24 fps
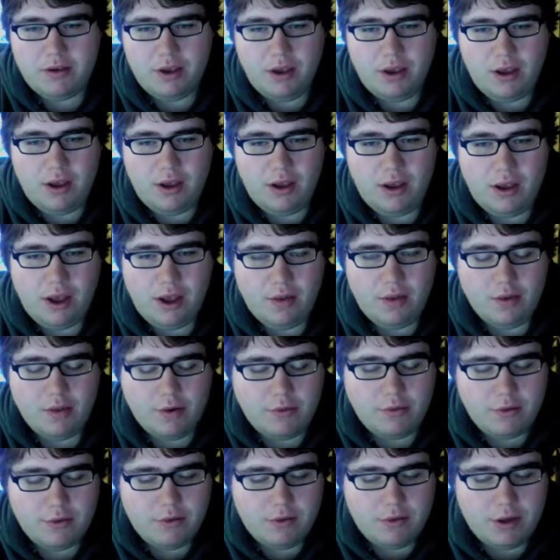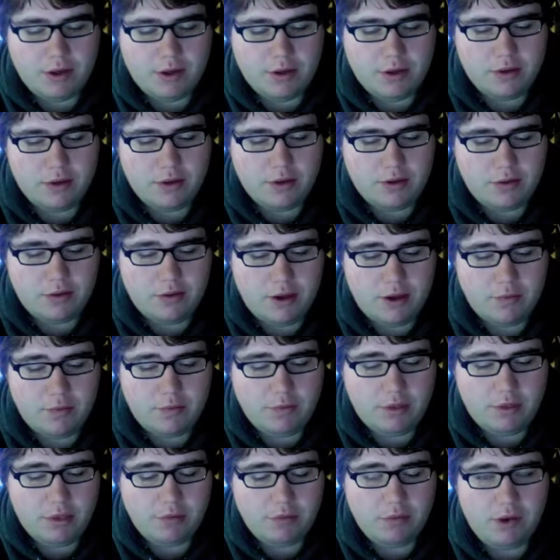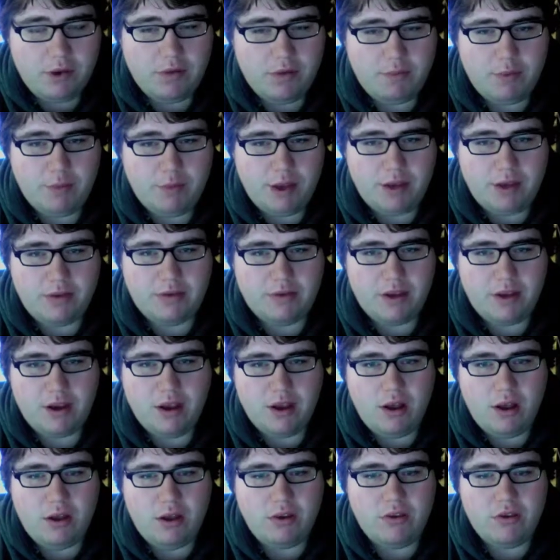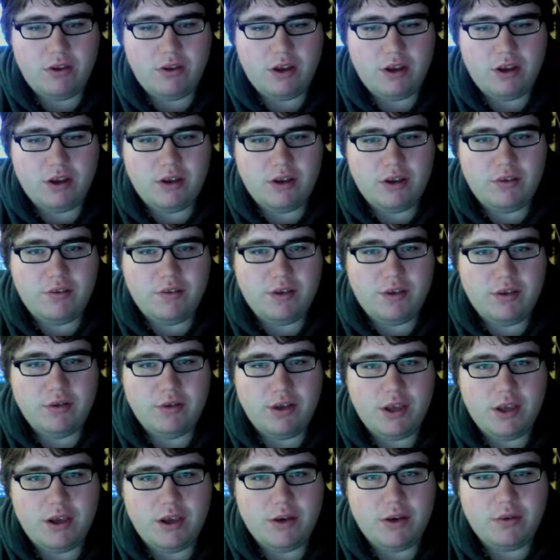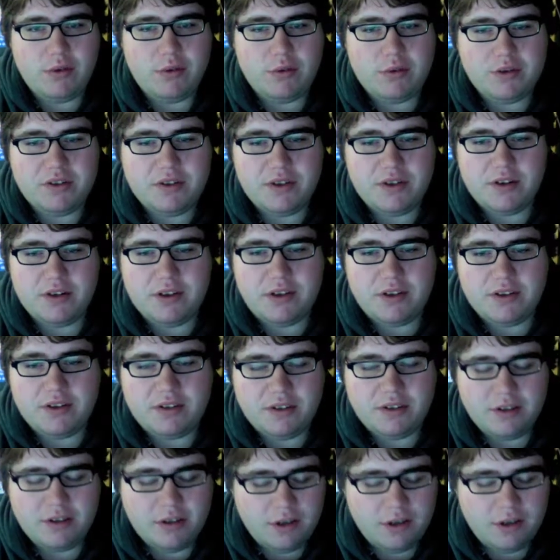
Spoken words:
I'm going to be doing segment 3 of my Psychology of Yu-Gi-Oh series,